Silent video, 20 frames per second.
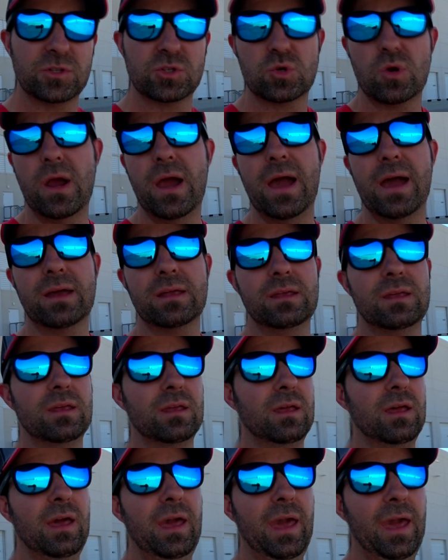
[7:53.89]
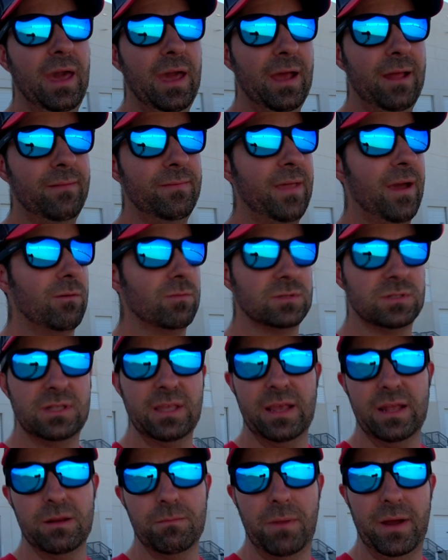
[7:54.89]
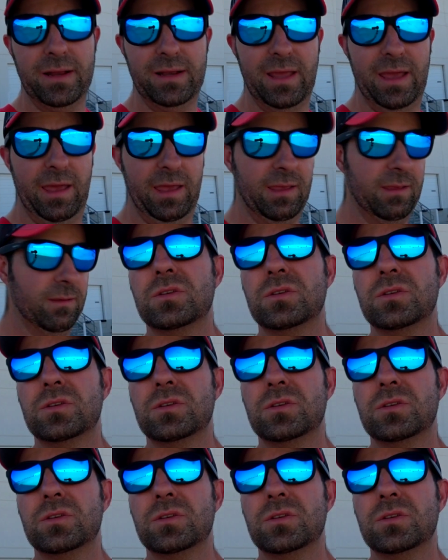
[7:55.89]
track, and that was the end of my day.